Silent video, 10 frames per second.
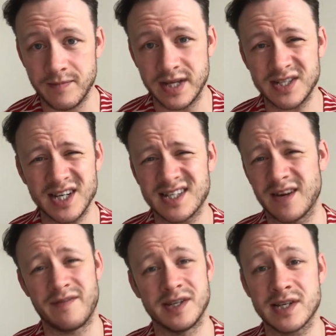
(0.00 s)
It's just
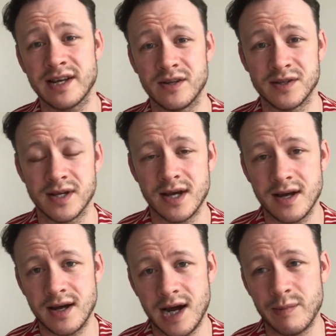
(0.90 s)
different skills.
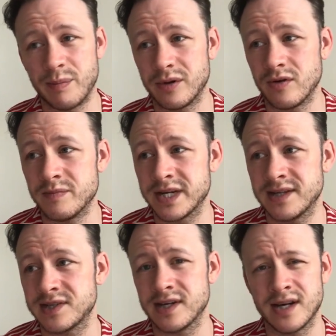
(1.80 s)
I'm a ballroom
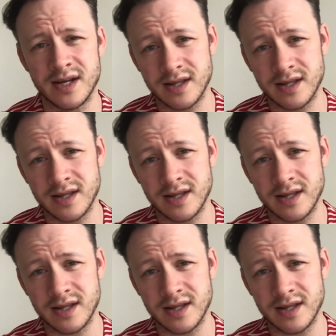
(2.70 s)
dancer.